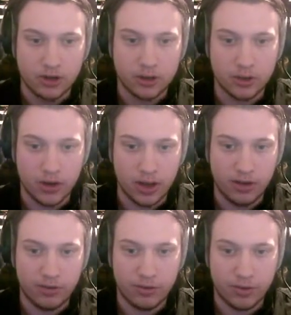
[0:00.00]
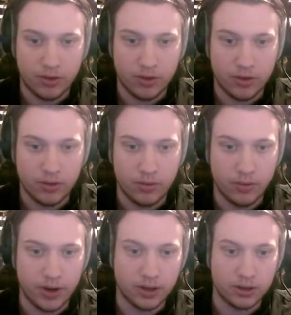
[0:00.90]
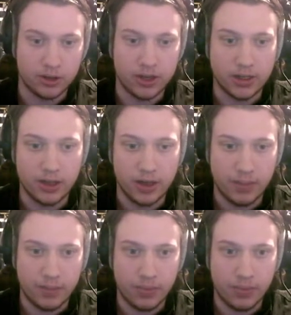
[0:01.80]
So if we intersect it,